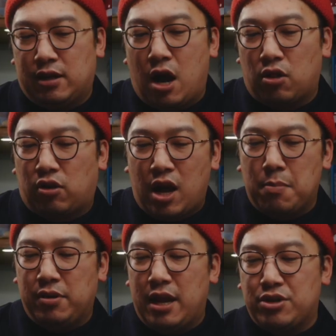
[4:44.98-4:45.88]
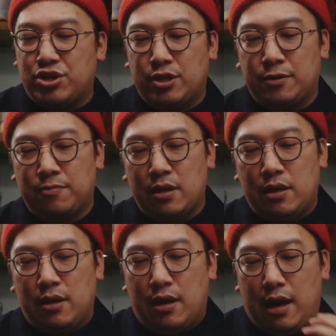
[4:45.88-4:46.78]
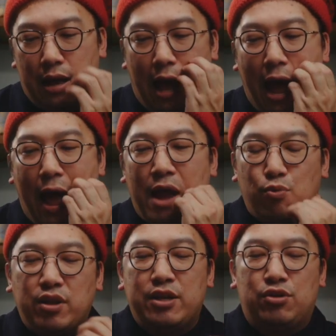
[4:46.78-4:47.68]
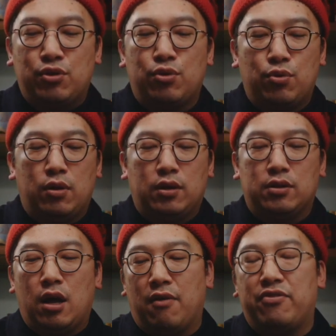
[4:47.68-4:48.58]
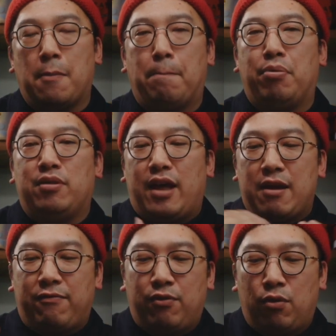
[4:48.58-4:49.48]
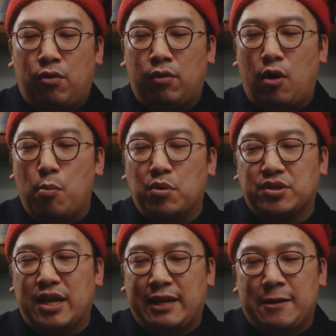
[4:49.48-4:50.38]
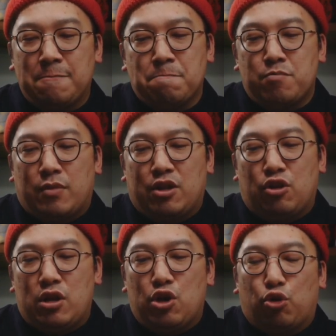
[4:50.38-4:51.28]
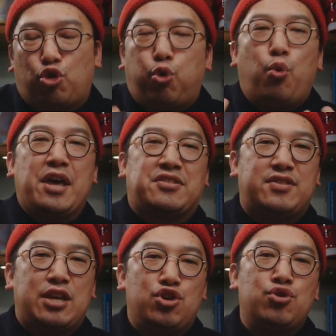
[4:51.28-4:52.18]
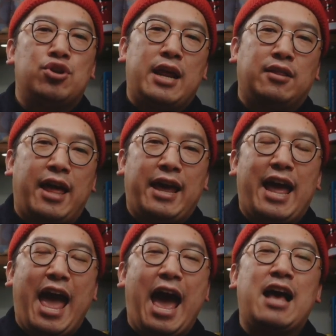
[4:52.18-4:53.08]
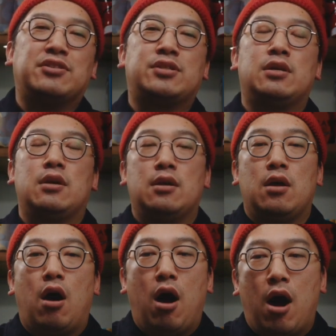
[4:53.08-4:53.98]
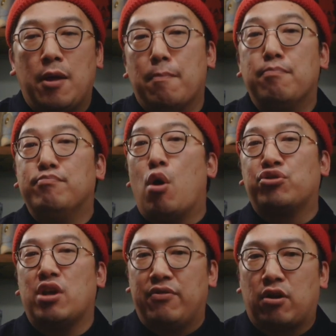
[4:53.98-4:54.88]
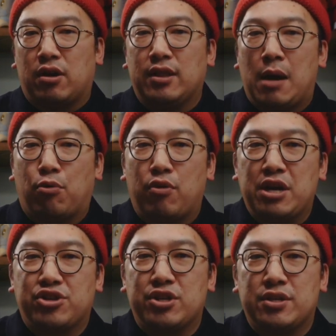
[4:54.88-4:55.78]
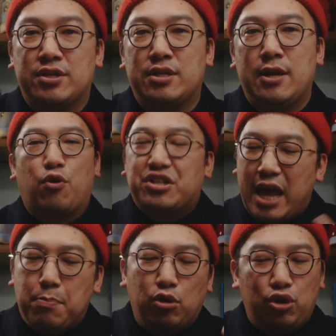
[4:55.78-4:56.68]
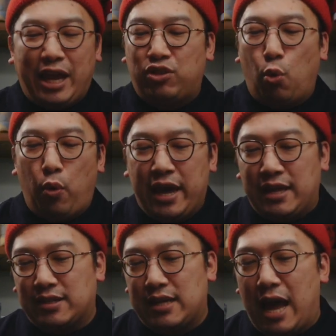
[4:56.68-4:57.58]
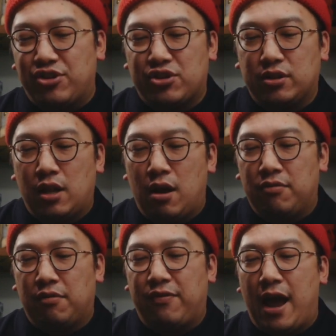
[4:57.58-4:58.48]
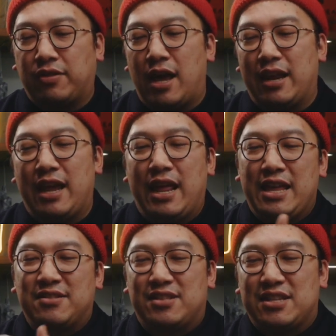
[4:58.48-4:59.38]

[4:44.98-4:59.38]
color combination. Uh, I, I really do love the playful, almost like, you know, twist that Union LA has on most of their collaborations. For example, look at the wings. I just love the fact that it is